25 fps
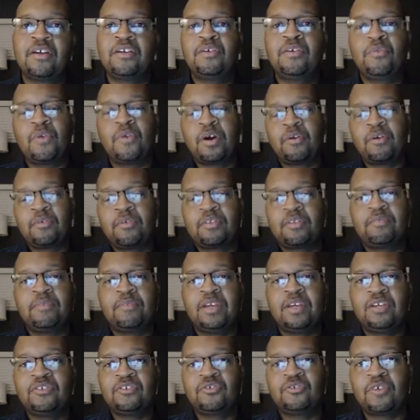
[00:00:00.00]
You work with
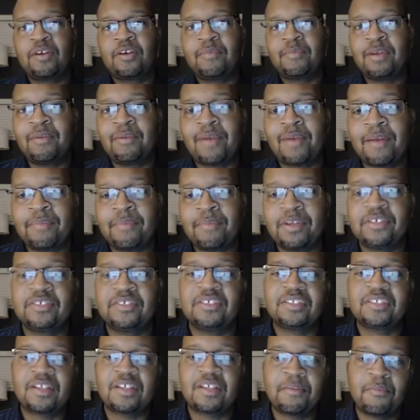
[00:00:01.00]
me, you join me in my business.